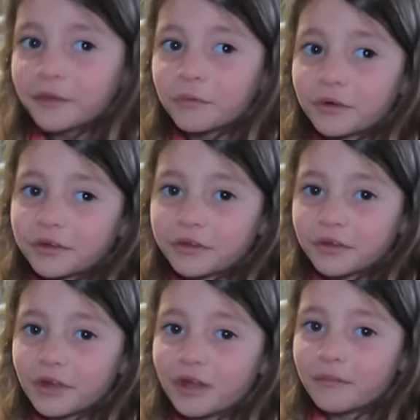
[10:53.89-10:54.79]
One,
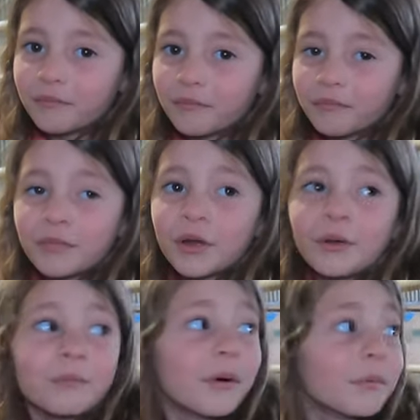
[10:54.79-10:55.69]
um...
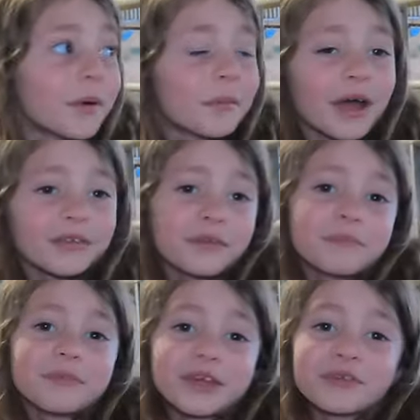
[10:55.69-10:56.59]
My mum has a
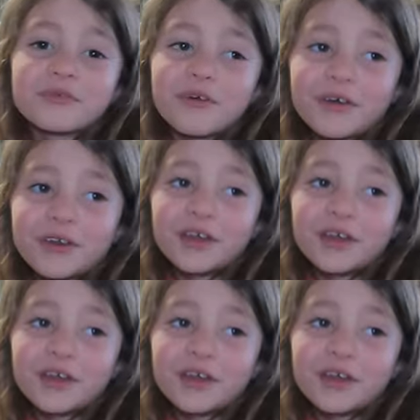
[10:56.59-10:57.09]
big one,